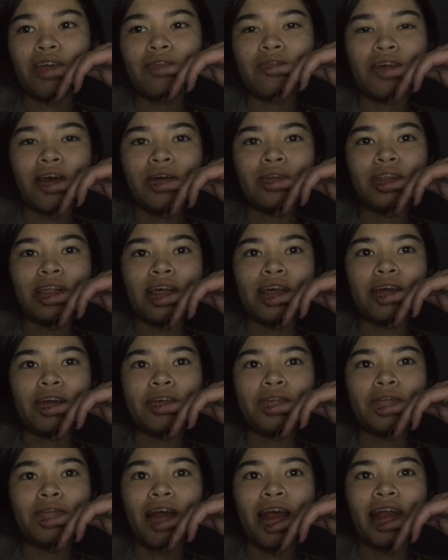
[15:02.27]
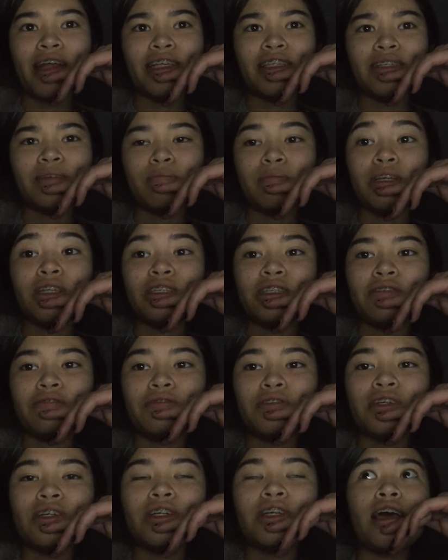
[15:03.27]
felt like writing something
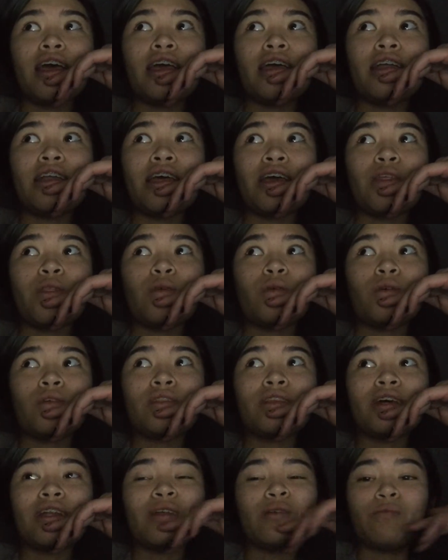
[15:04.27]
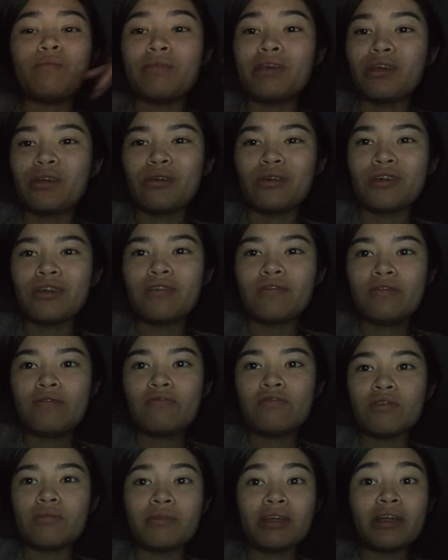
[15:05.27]
different, and I thought that it'd be good
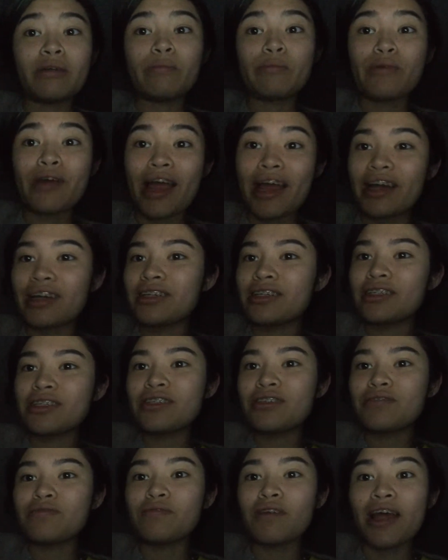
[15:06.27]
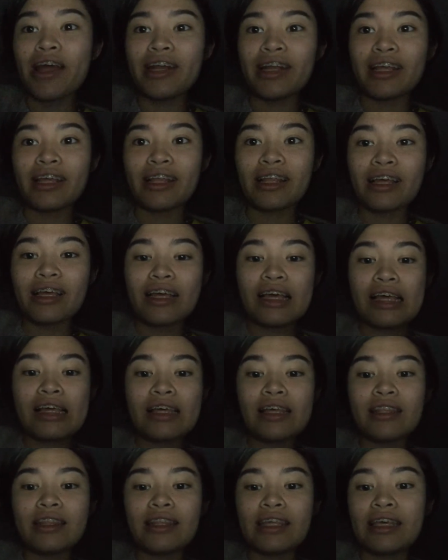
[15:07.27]
for me to practice writing
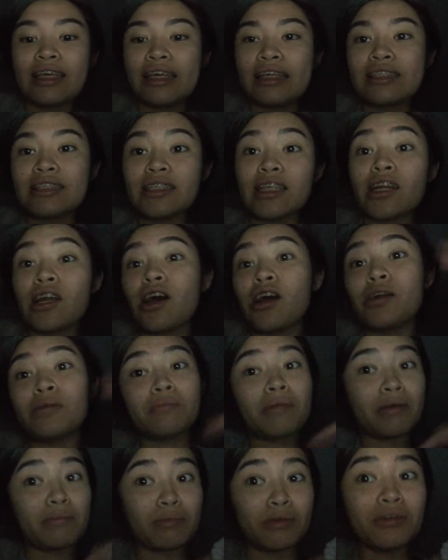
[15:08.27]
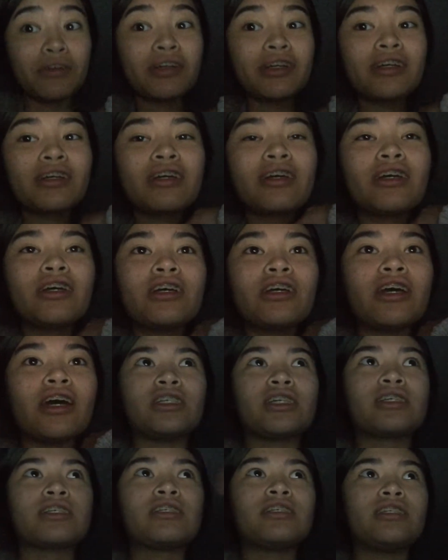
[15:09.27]
things that aren't my book,
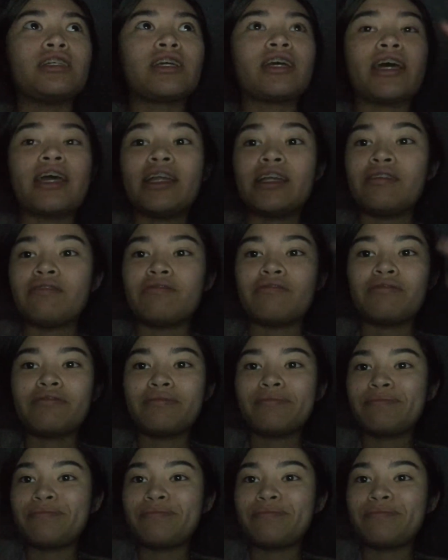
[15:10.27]
just to kind of